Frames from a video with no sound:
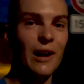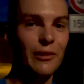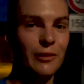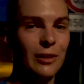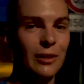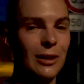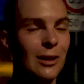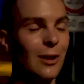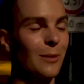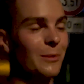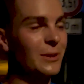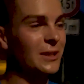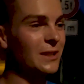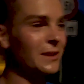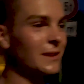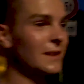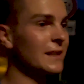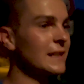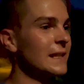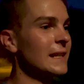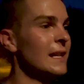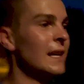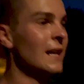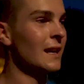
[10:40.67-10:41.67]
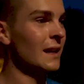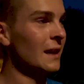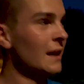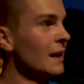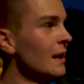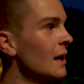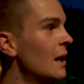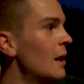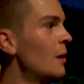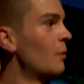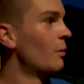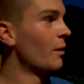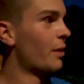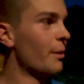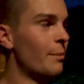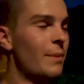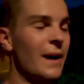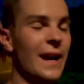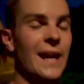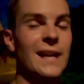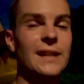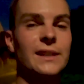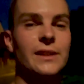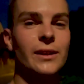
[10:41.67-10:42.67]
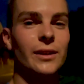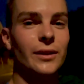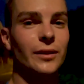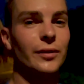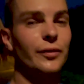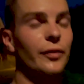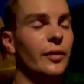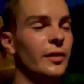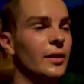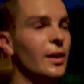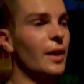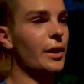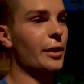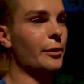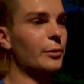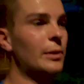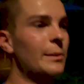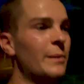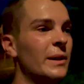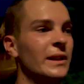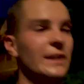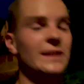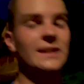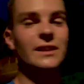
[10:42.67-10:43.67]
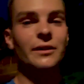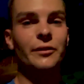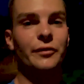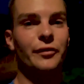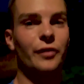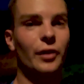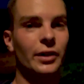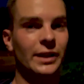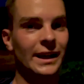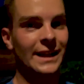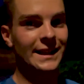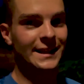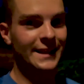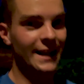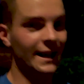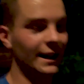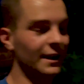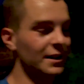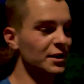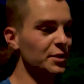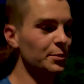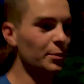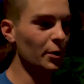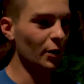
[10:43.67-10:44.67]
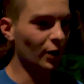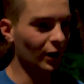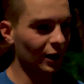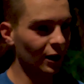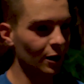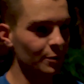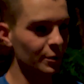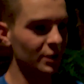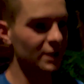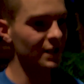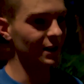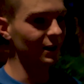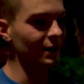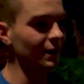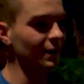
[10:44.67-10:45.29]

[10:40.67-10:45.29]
kilometers with a pace of 3 minutes and 48 seconds per kilometer,